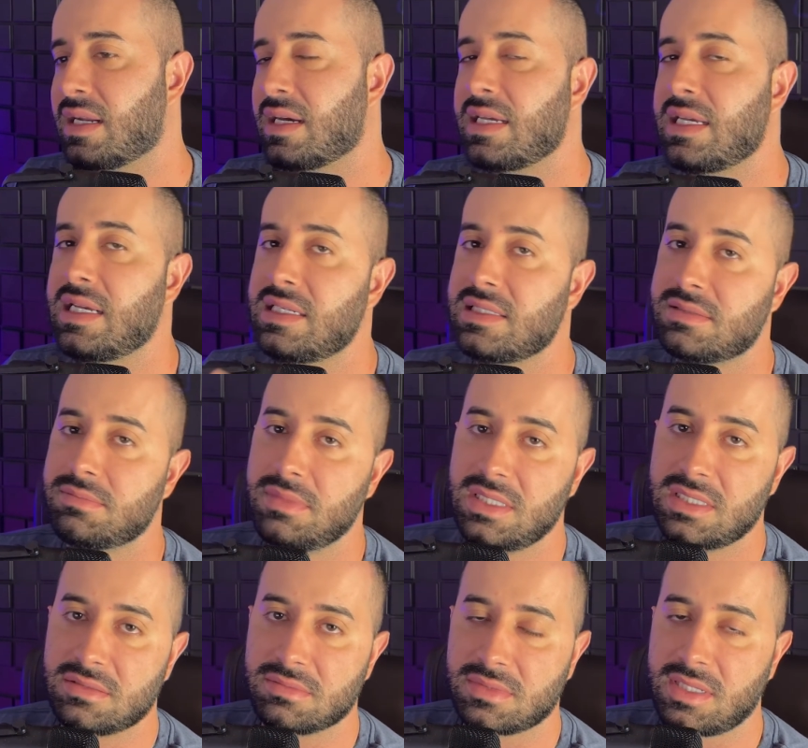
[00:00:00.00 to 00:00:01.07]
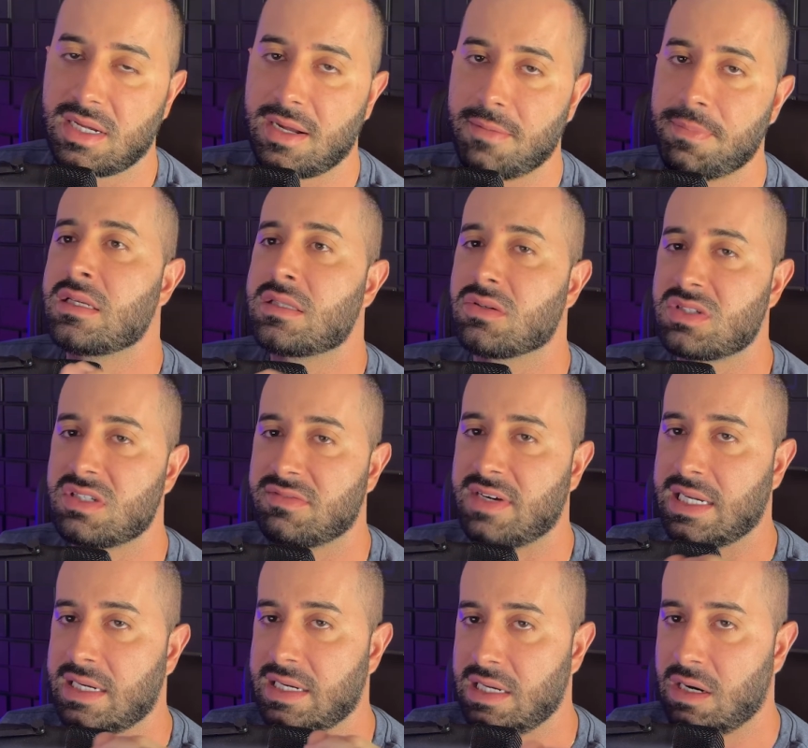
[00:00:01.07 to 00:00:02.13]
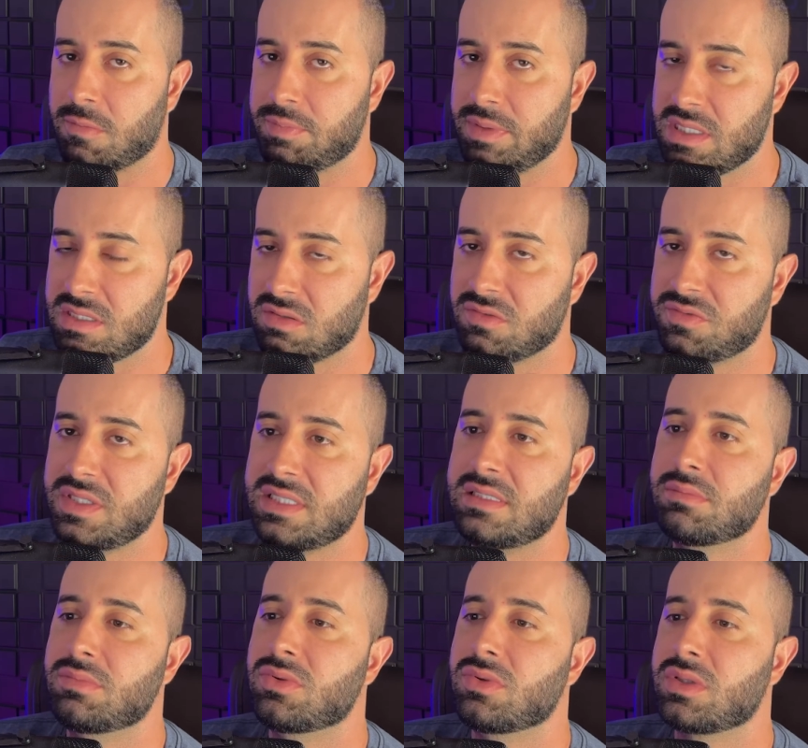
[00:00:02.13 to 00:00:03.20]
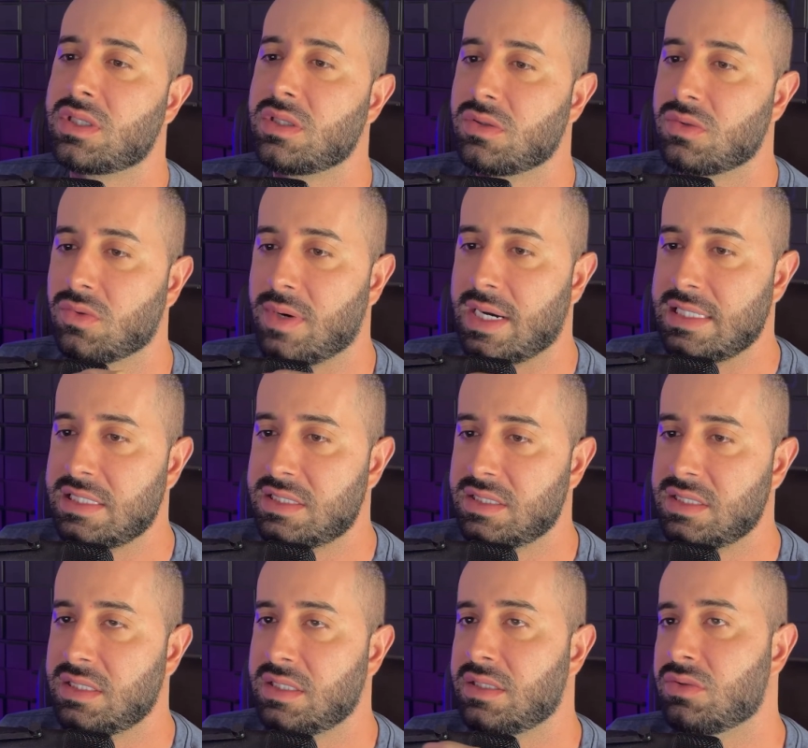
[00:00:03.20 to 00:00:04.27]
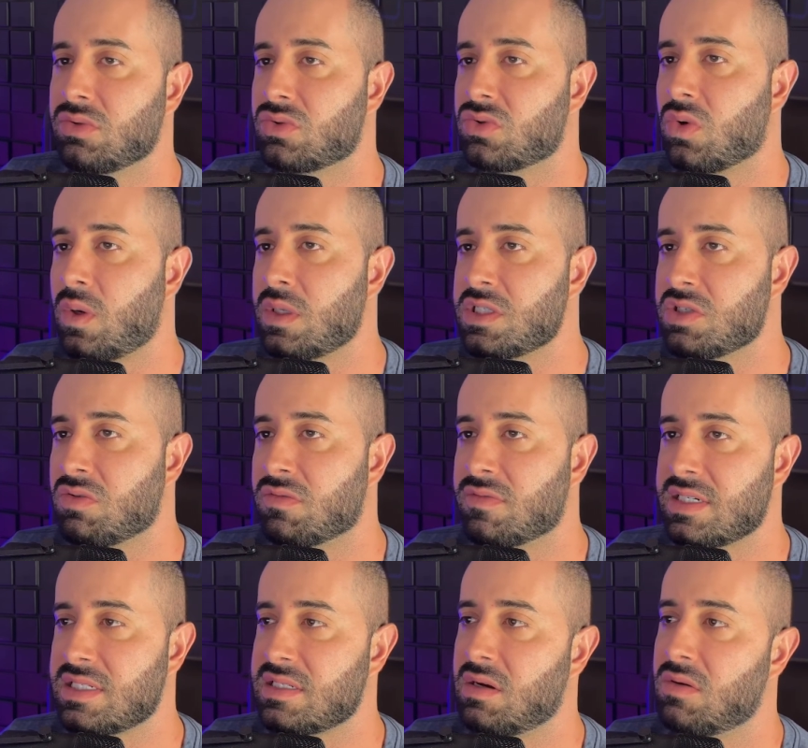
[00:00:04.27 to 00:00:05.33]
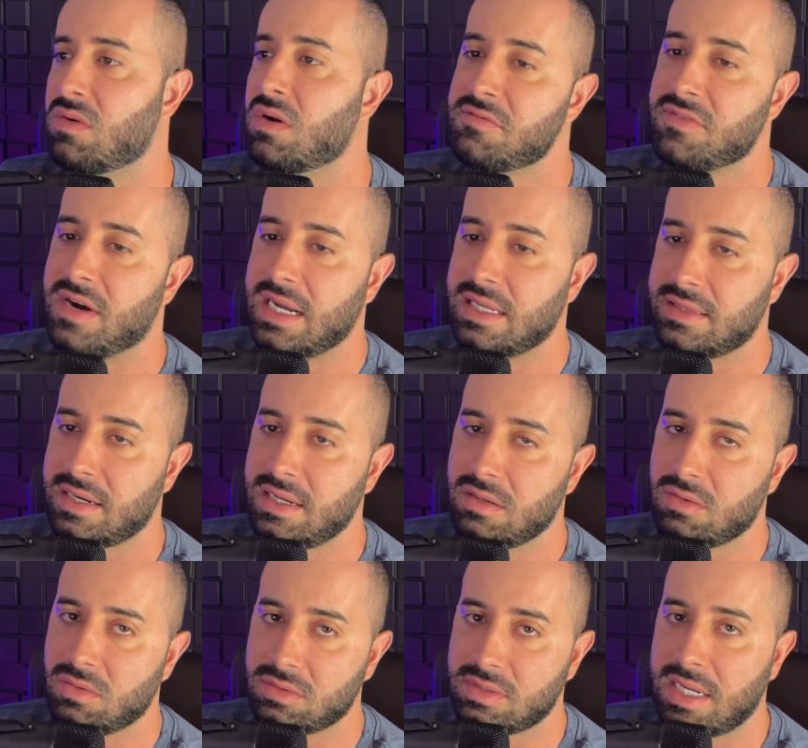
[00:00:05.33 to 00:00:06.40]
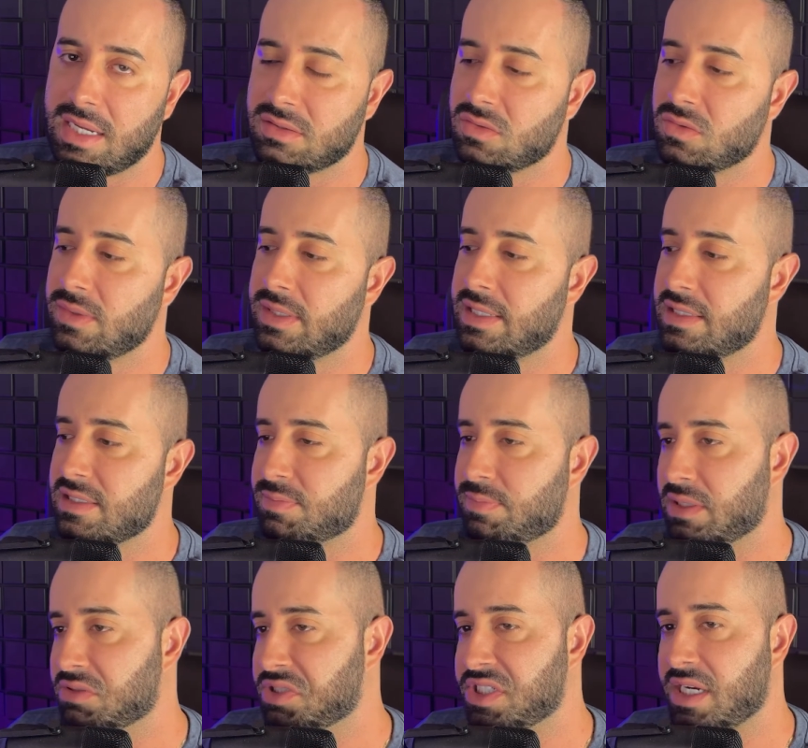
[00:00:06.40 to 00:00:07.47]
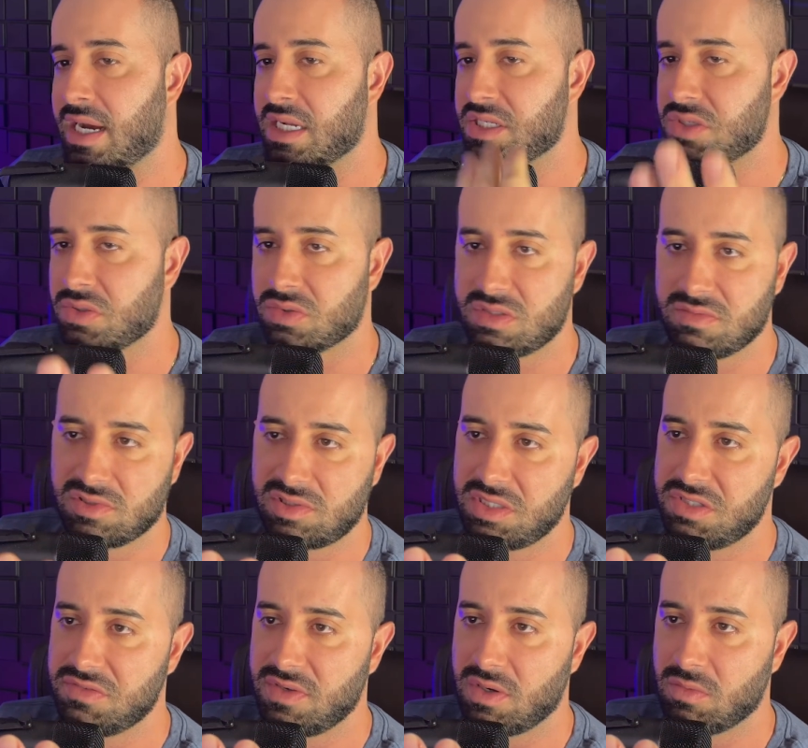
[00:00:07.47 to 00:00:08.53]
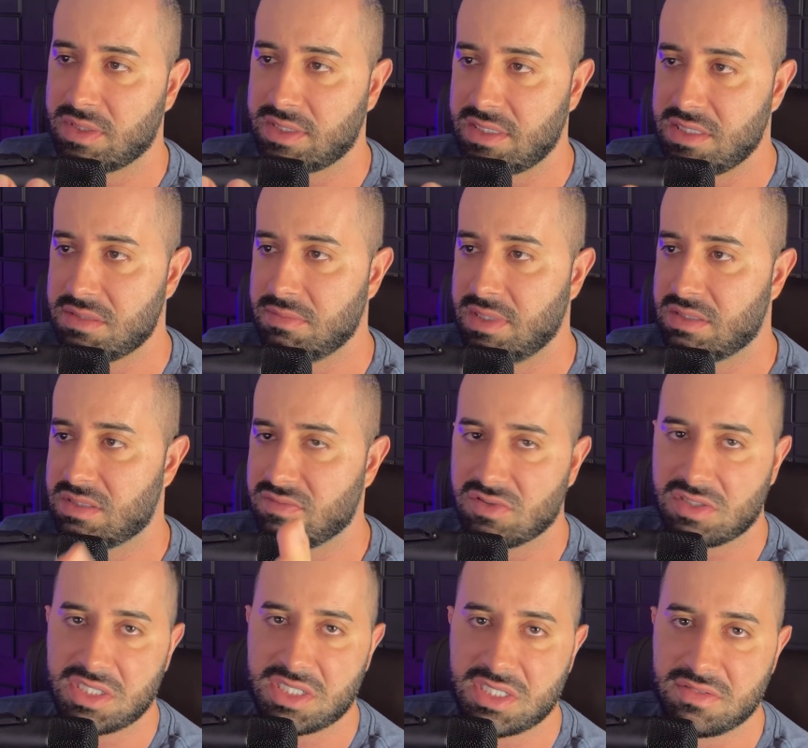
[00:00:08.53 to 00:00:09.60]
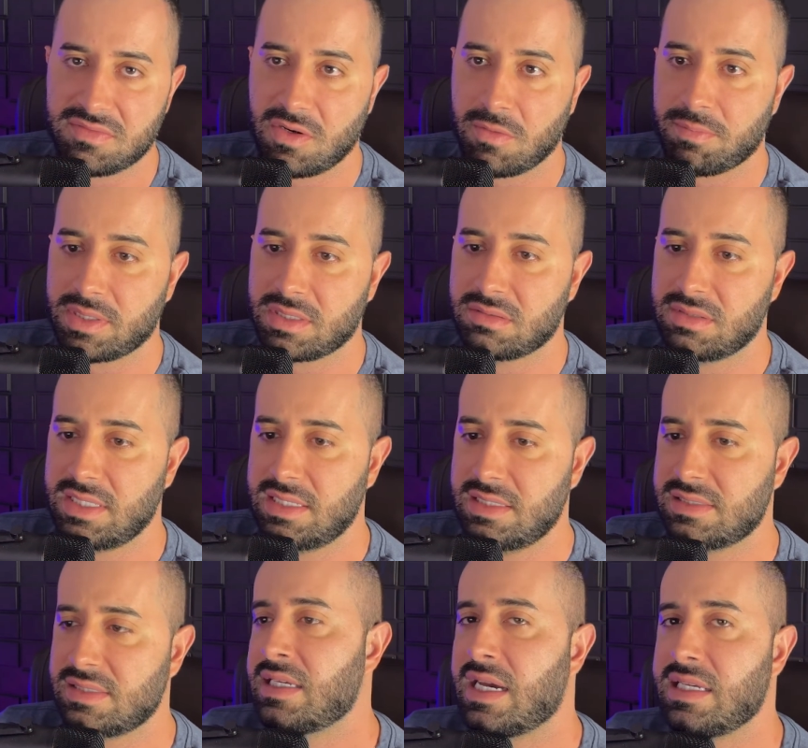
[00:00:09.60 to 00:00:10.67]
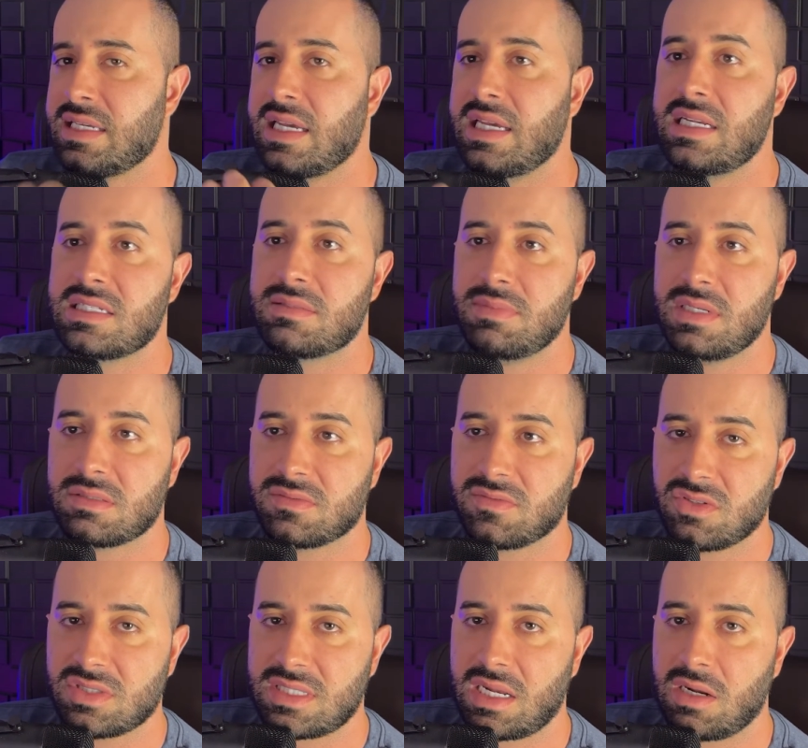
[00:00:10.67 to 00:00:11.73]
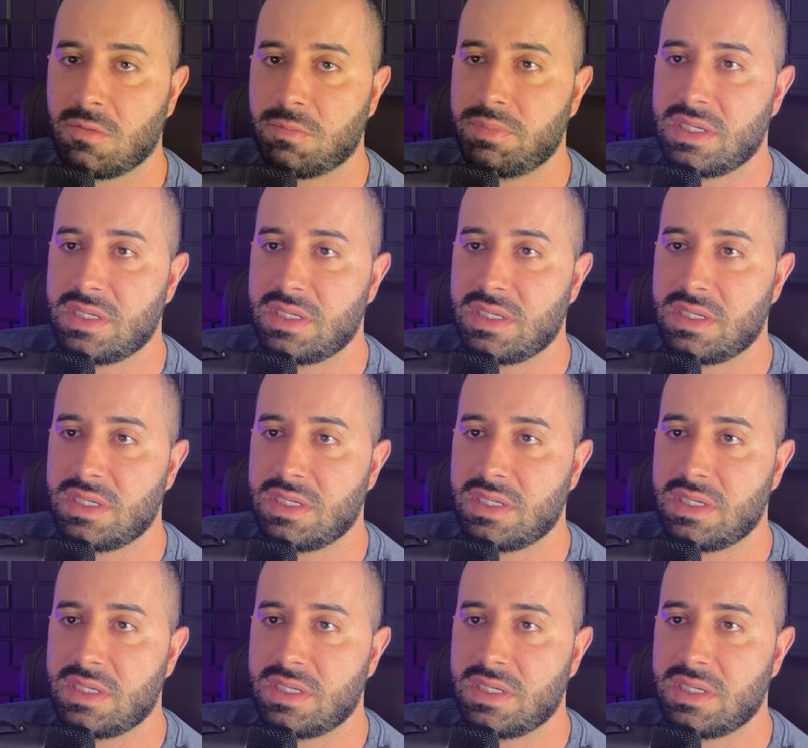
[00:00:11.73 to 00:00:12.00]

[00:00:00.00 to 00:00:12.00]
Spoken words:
They do it themselves, right? So you create the Pixel on Facebook, the ID and the conversion token. You get in touch with them. via chat, or if you have any service, if you already have their plan, and then they themselves will